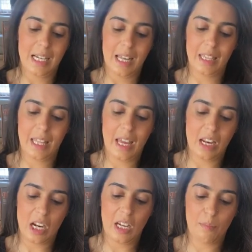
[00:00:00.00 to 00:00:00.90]
and
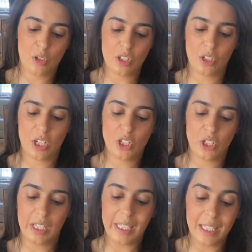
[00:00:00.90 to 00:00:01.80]
then I am just going
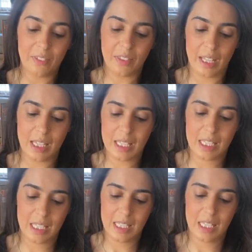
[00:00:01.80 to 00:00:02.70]
to leave
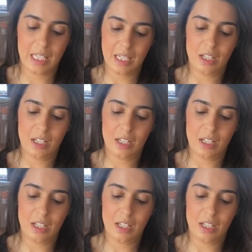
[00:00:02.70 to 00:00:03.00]
this